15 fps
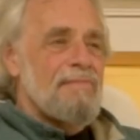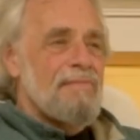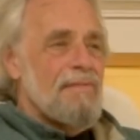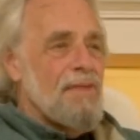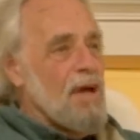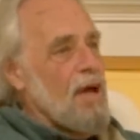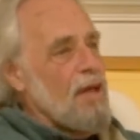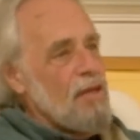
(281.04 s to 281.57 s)

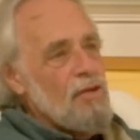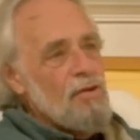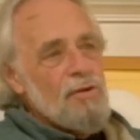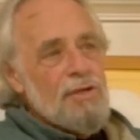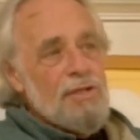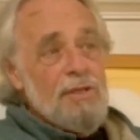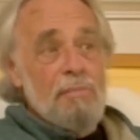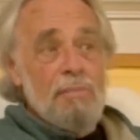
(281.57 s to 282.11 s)
Not you
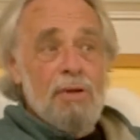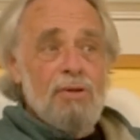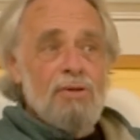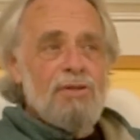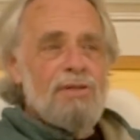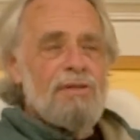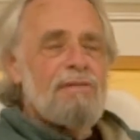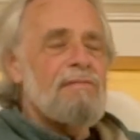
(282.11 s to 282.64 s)
as a
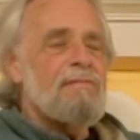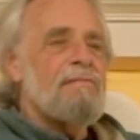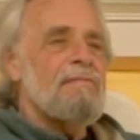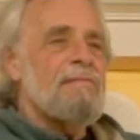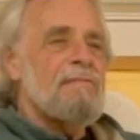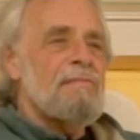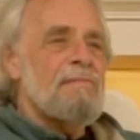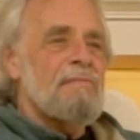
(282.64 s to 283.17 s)
person,
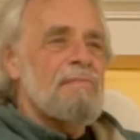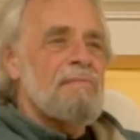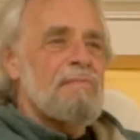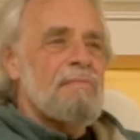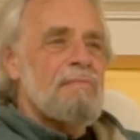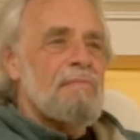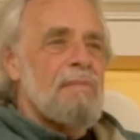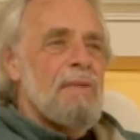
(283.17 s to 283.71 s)

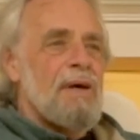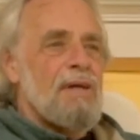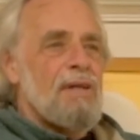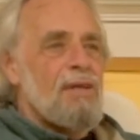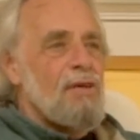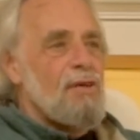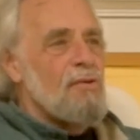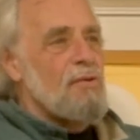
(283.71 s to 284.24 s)
but
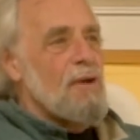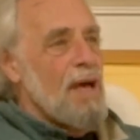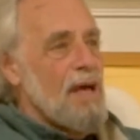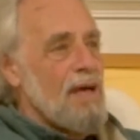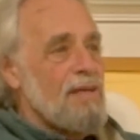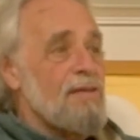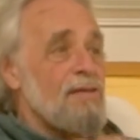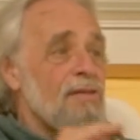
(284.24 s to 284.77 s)
you
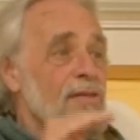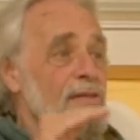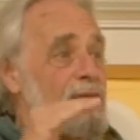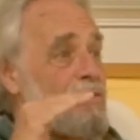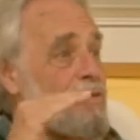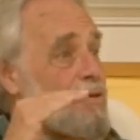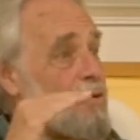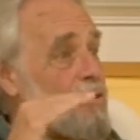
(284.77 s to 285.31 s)
as
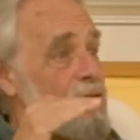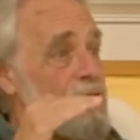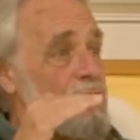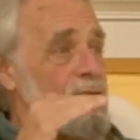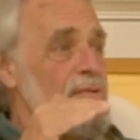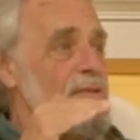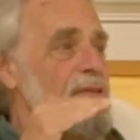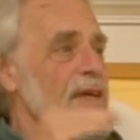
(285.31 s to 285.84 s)
your
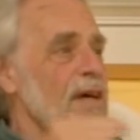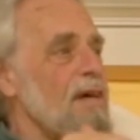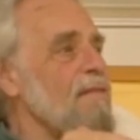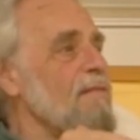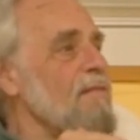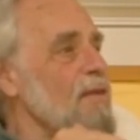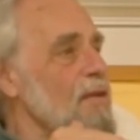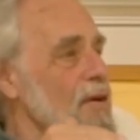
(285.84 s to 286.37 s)
true
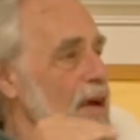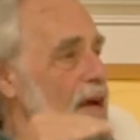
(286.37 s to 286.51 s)
self, or